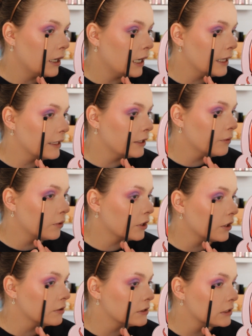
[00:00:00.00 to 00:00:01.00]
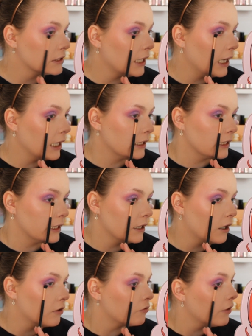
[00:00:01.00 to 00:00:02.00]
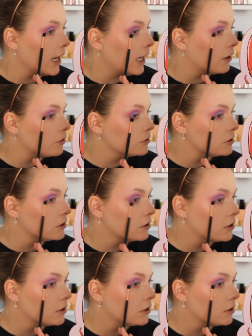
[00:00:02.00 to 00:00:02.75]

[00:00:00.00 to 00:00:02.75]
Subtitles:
And then you want to go slightly around